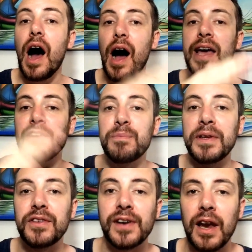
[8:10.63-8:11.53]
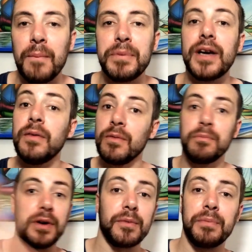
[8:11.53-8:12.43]
I have been to Colombia,
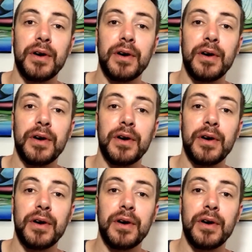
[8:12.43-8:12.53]
present